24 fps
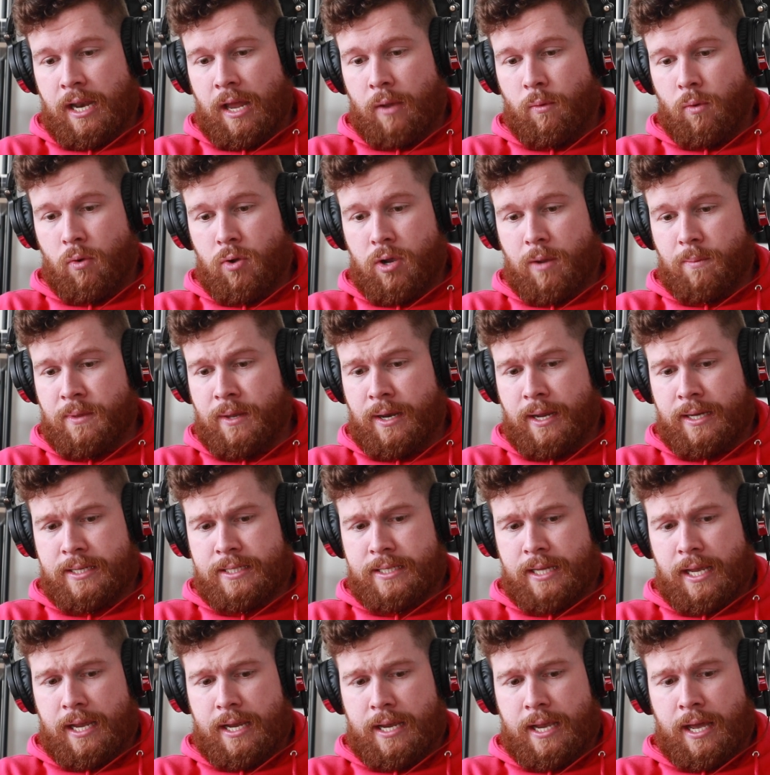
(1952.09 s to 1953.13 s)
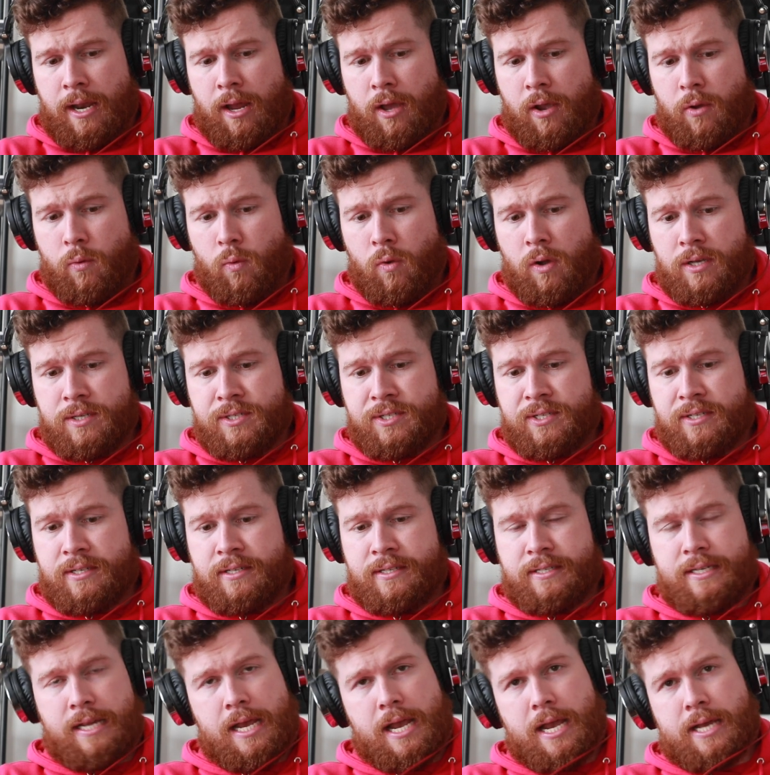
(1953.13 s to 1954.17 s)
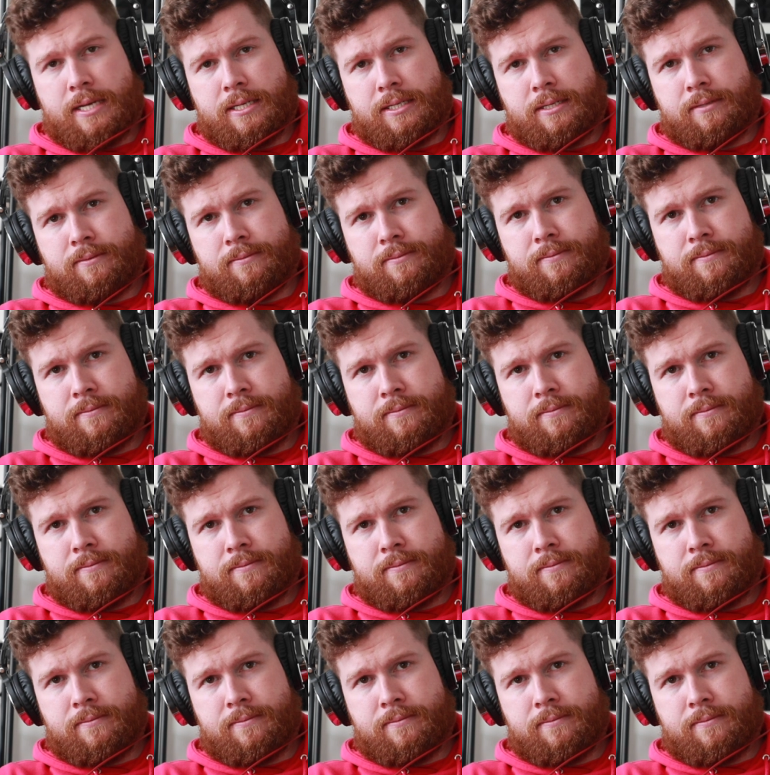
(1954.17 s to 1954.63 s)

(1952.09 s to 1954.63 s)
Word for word: and I woke up the next day, and I was dead.